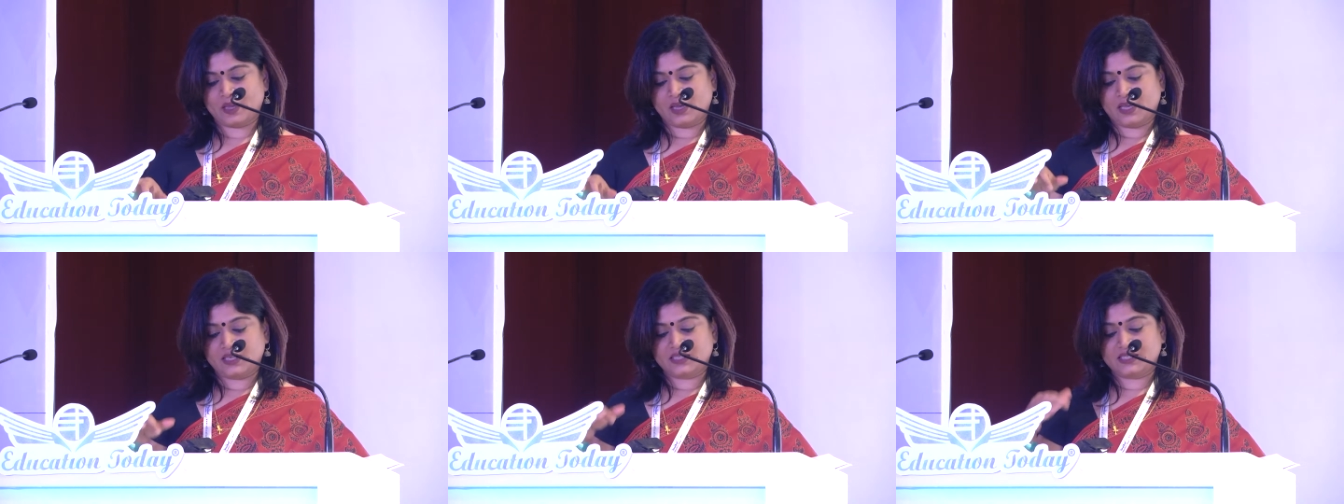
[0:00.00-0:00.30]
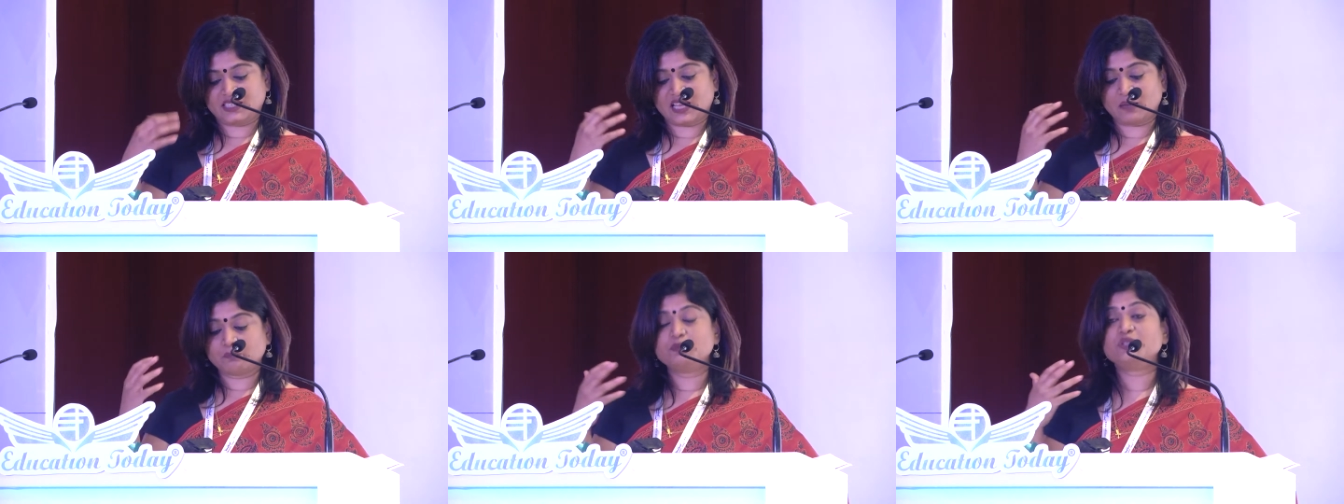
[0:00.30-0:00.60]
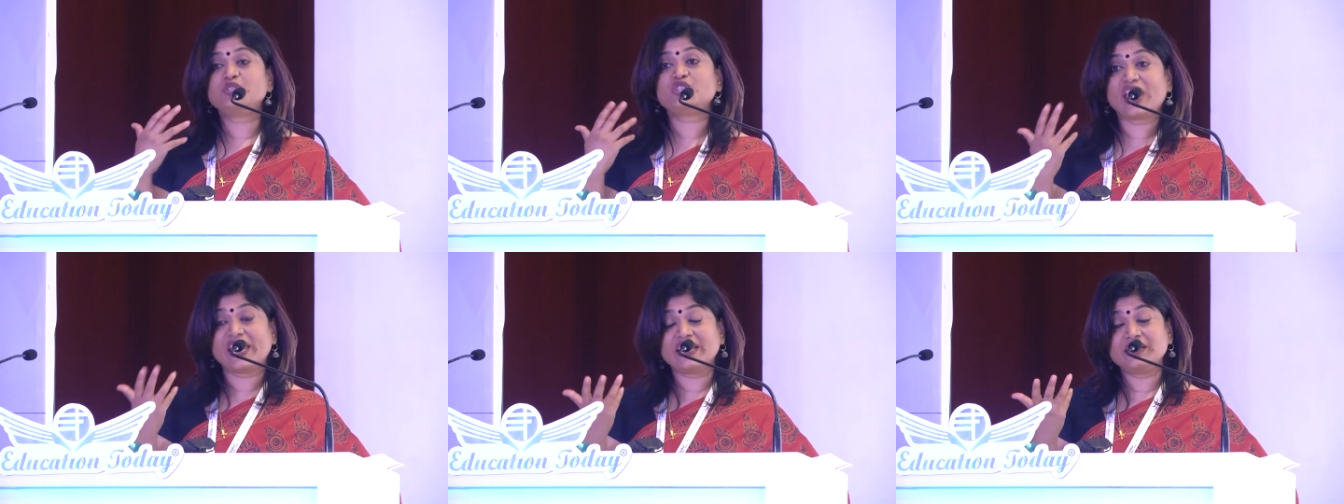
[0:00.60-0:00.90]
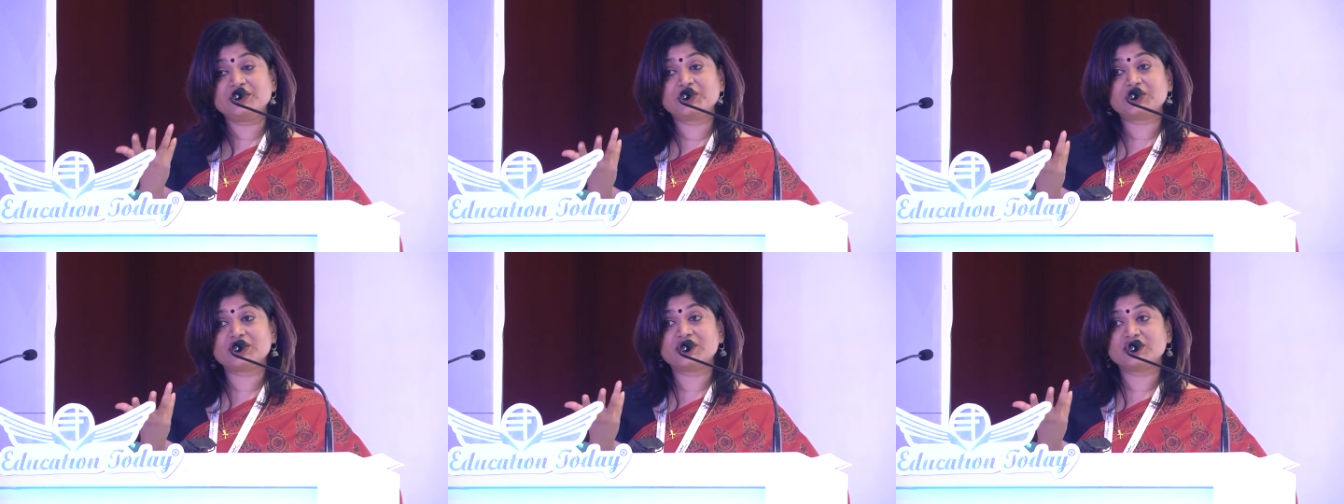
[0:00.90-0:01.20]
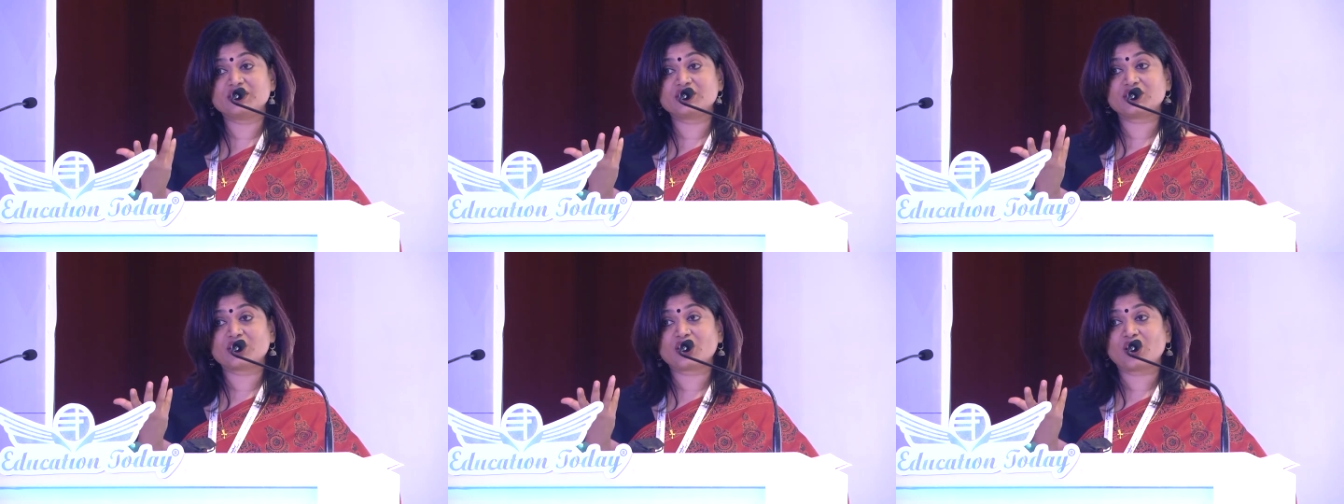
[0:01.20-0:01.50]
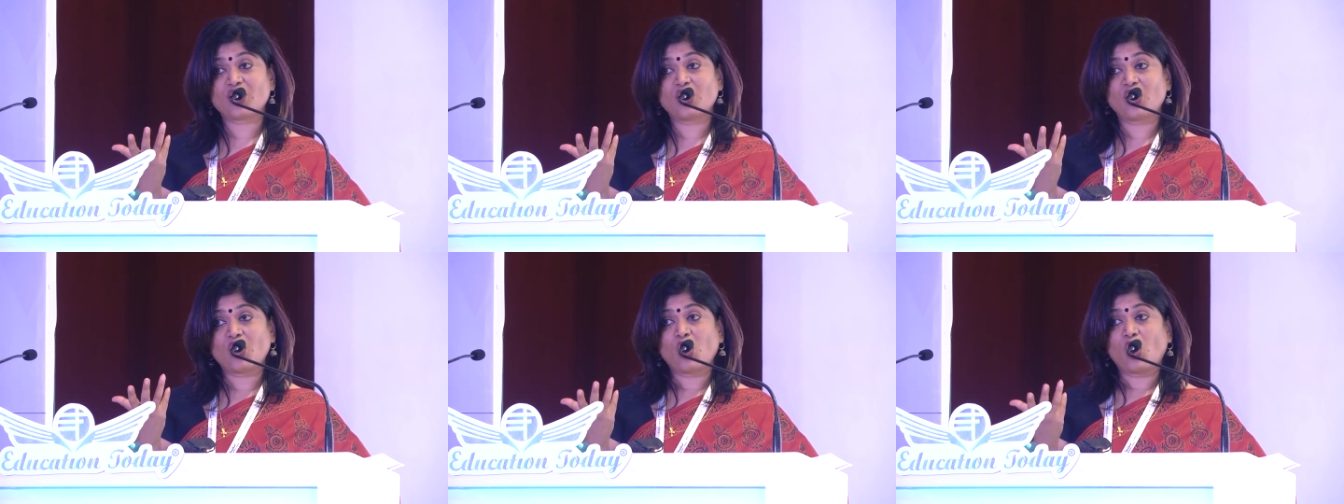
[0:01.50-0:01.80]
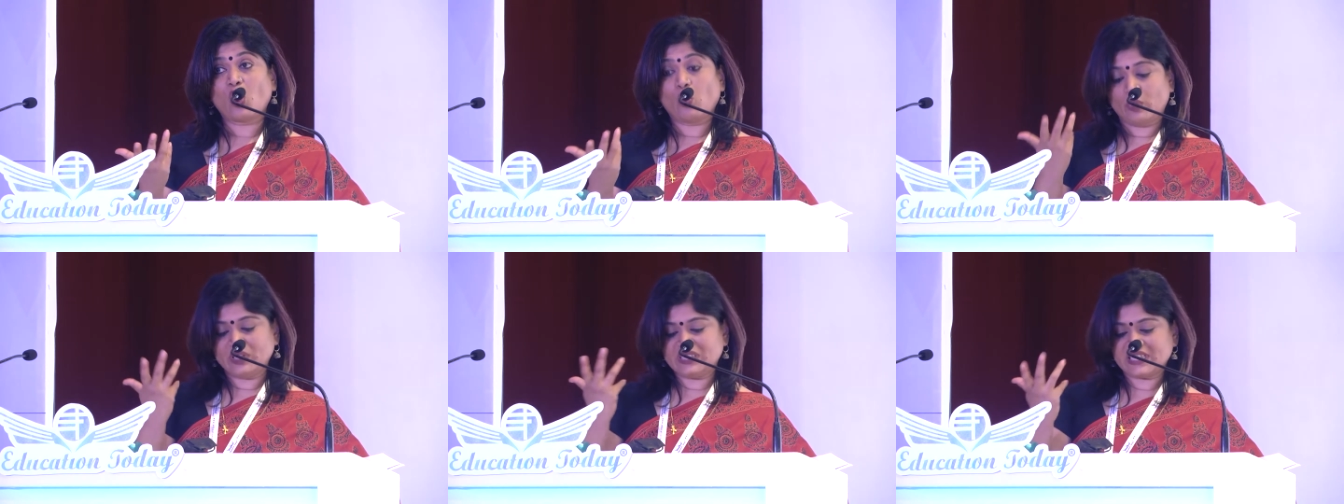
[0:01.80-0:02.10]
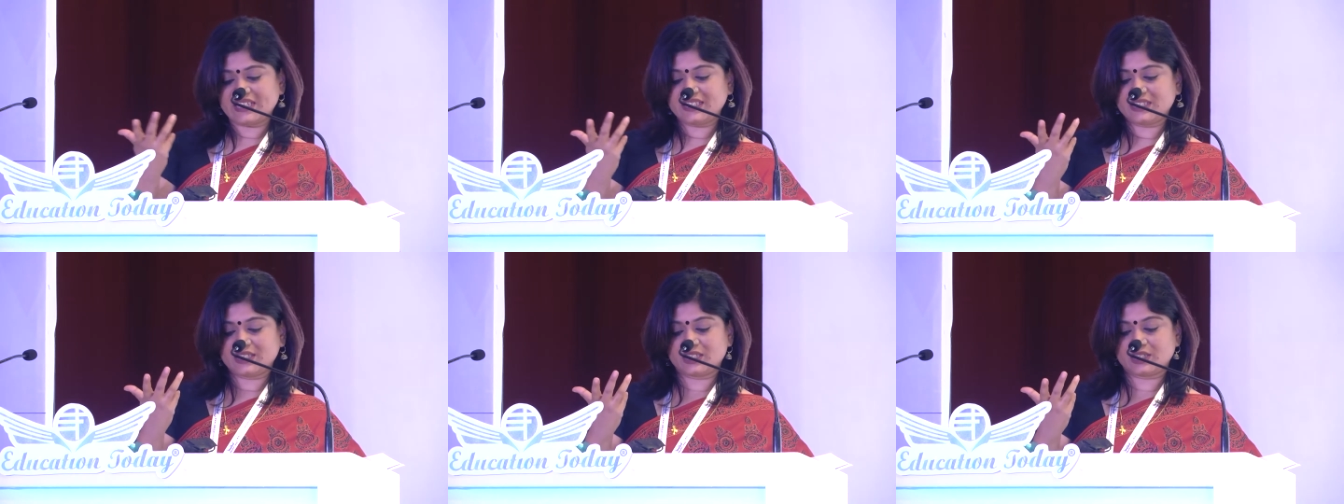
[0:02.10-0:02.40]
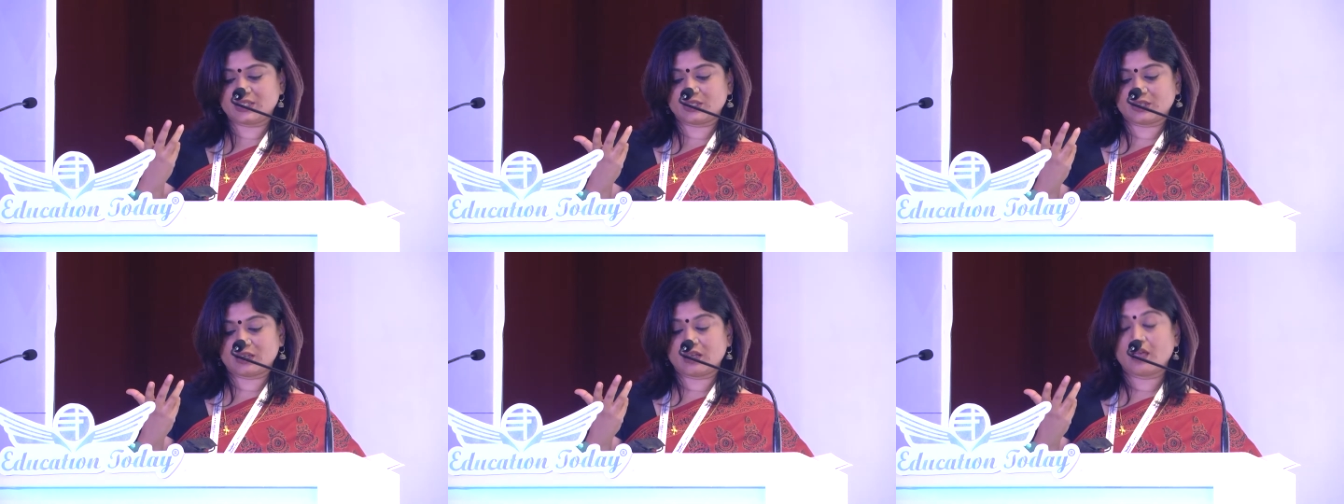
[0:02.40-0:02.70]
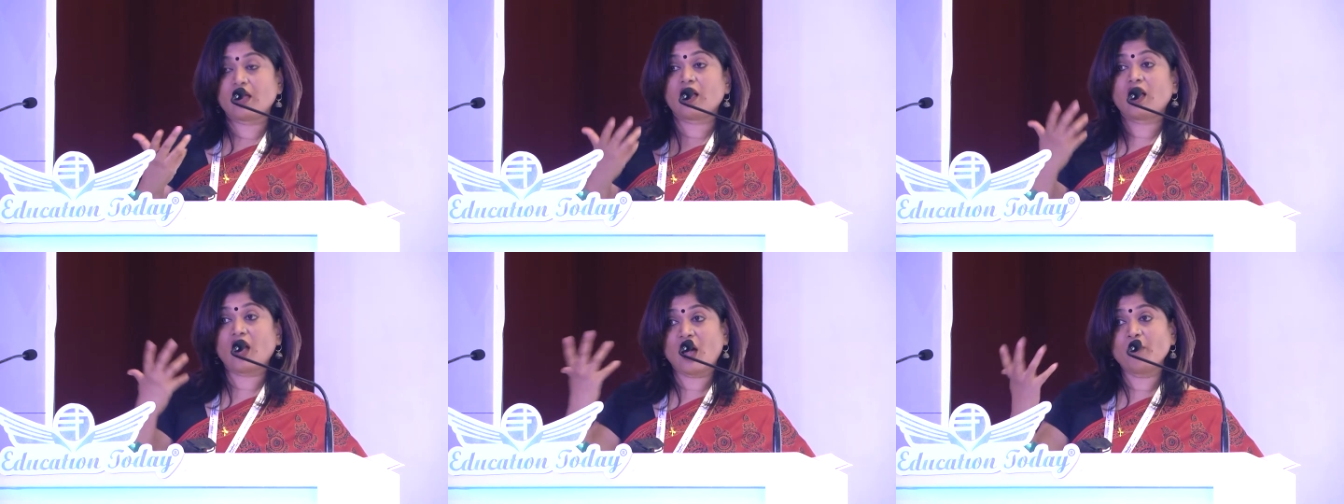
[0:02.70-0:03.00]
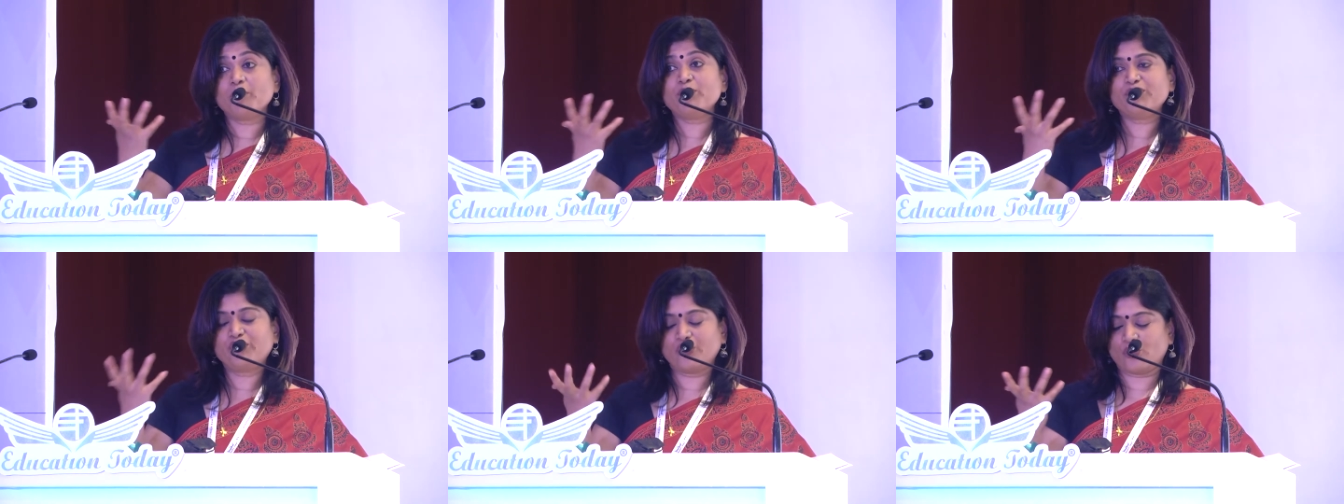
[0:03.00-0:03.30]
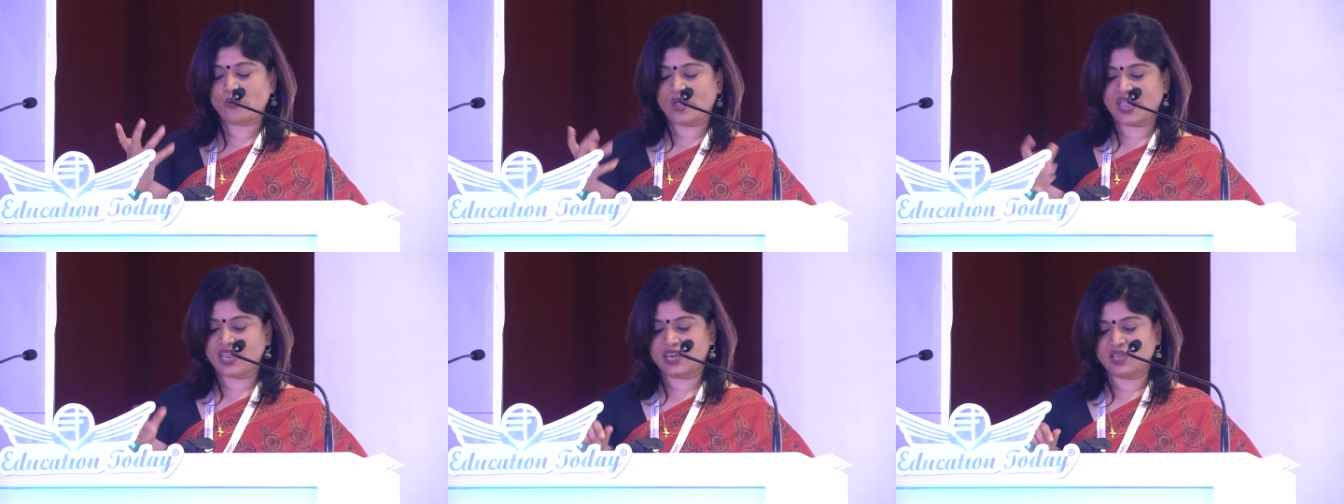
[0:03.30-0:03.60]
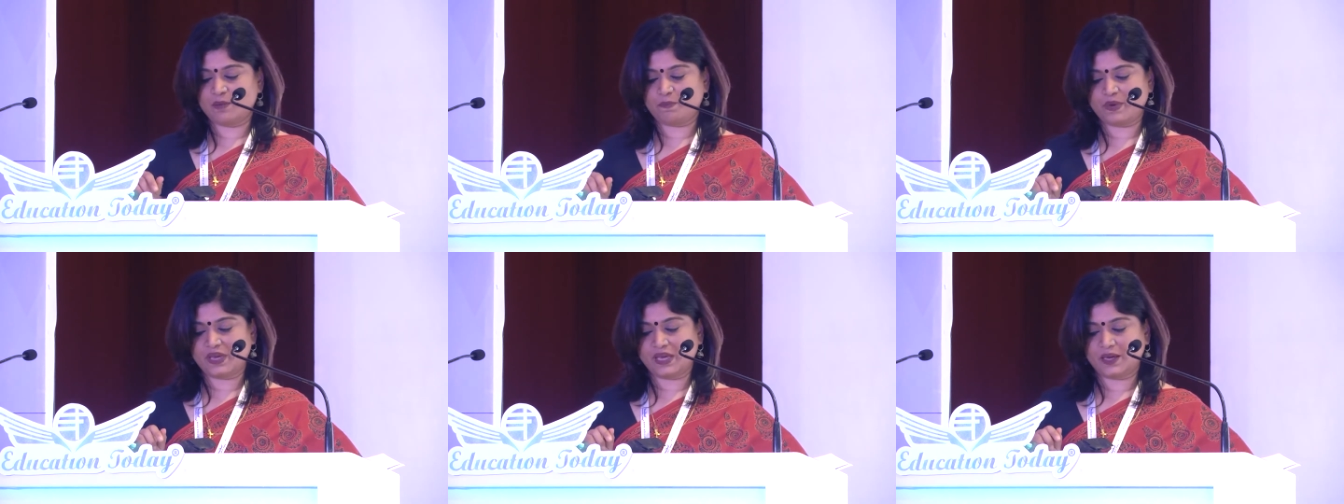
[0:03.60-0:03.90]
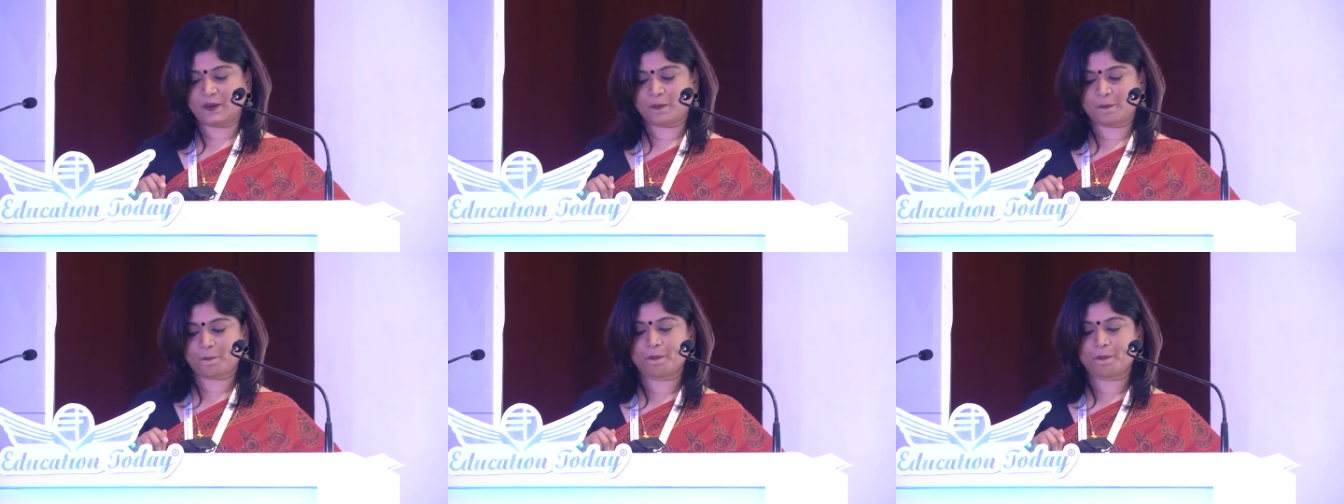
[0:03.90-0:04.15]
Some changes which has come through NEP.